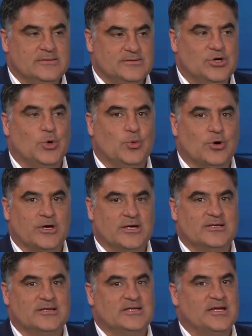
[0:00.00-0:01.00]
don't
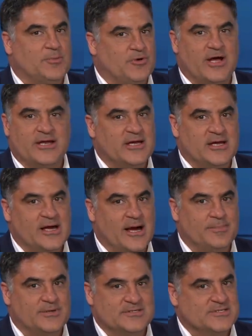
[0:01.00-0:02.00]
worry, the Democratic
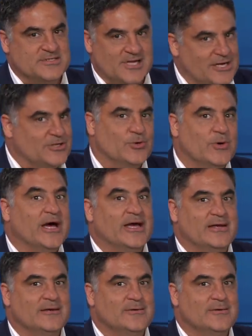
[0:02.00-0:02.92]
incompetence is on the way